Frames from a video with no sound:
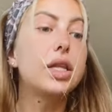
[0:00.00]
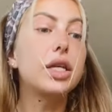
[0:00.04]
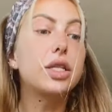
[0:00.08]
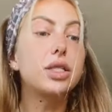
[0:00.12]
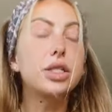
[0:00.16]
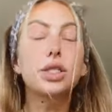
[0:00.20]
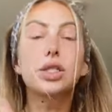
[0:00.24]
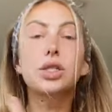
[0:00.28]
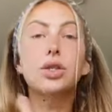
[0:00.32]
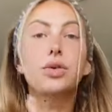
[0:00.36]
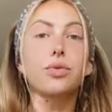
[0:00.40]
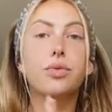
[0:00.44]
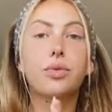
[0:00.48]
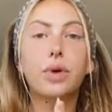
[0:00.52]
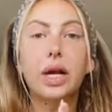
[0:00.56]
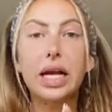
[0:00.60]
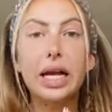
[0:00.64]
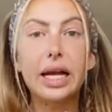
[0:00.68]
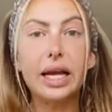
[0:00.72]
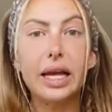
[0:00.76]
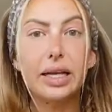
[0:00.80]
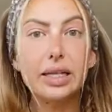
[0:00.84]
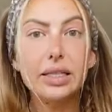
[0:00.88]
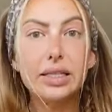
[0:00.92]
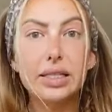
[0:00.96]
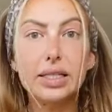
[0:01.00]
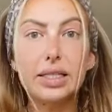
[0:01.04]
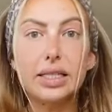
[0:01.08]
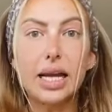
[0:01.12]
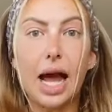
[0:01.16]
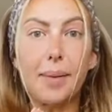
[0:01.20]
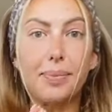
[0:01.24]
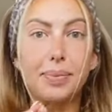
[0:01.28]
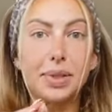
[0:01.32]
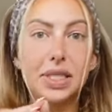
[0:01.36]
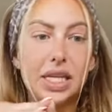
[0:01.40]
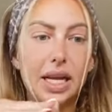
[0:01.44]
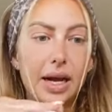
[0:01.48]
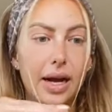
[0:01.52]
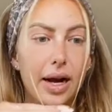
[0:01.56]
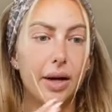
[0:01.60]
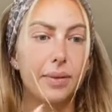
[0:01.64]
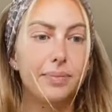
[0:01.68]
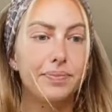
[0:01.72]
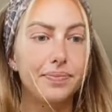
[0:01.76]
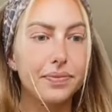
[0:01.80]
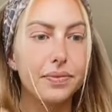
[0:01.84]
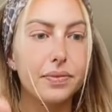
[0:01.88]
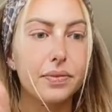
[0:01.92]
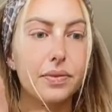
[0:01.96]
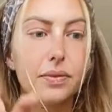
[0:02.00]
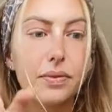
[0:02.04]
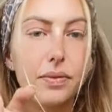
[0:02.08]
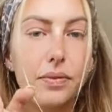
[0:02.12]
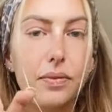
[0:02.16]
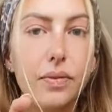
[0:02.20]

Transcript: there's 3 steps here.